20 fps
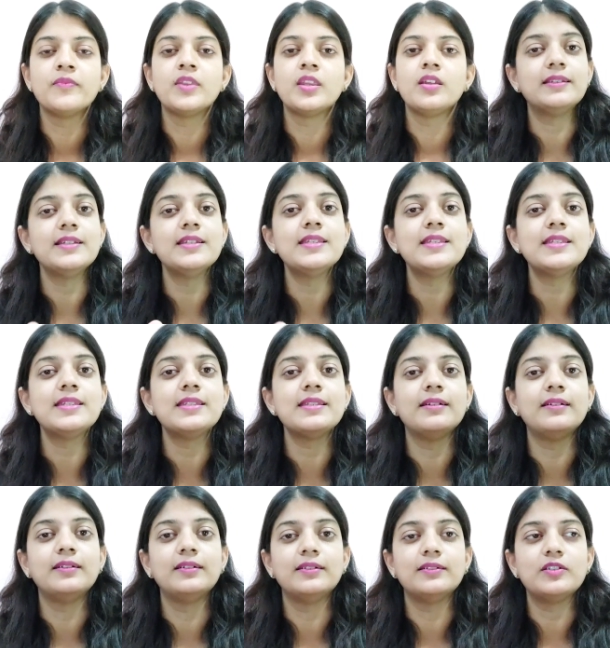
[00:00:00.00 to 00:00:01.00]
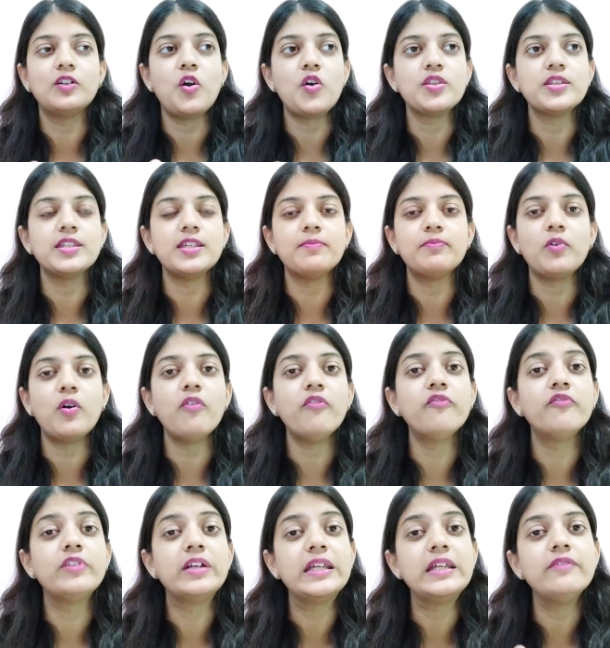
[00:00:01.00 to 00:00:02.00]
This concept of
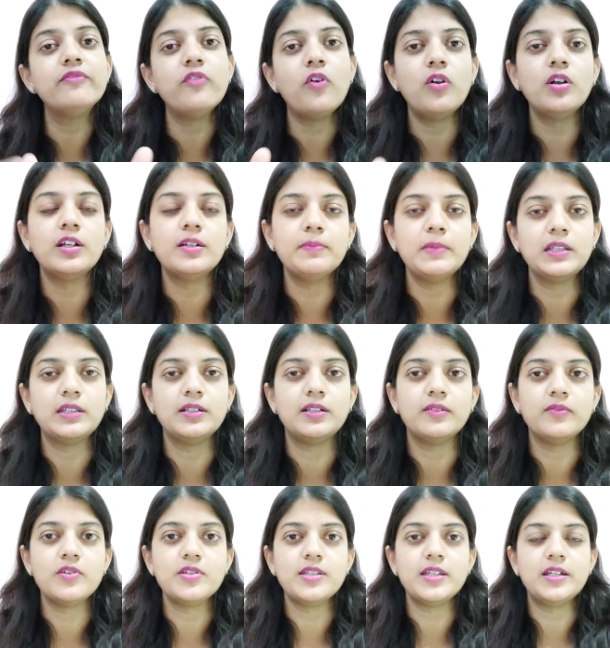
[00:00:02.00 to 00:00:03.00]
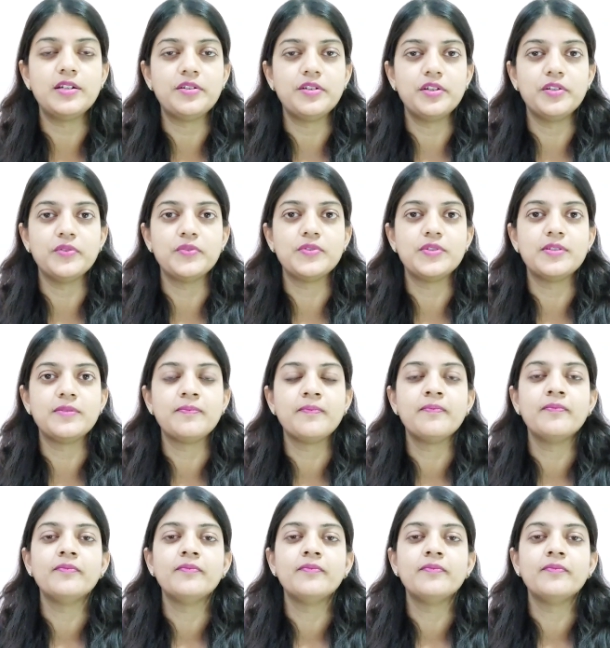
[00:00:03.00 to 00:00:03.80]
default method was introduced,